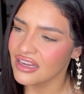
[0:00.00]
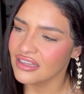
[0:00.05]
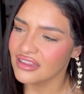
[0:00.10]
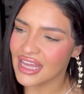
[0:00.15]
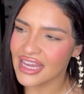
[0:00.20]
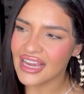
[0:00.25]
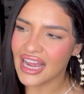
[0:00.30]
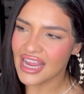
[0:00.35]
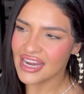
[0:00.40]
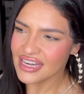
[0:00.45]

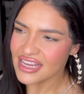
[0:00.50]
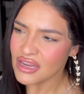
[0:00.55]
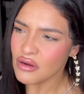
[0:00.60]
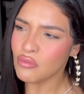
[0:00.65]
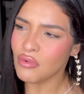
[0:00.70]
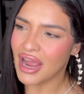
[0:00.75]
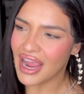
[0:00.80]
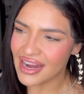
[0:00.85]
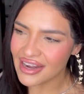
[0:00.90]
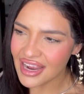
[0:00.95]
Like I need,
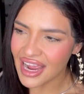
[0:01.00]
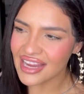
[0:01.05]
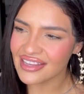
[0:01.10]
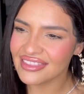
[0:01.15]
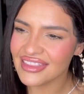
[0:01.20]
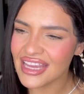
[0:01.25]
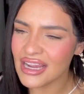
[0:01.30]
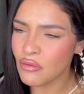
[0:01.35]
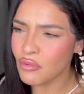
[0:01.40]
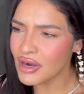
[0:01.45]
I, I
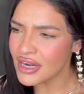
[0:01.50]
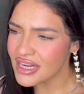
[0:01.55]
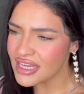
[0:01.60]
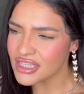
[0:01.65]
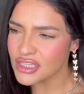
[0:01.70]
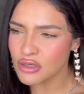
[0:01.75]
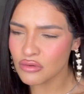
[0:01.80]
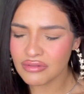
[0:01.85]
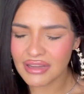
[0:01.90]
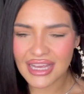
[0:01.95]
think we
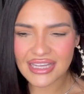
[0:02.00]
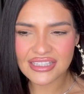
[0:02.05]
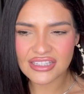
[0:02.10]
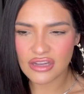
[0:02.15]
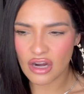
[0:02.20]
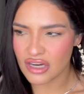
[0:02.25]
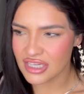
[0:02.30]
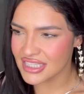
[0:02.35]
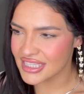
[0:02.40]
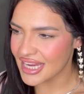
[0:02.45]
need to like
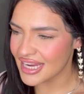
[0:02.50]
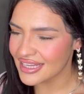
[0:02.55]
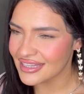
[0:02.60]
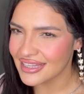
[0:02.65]
start saying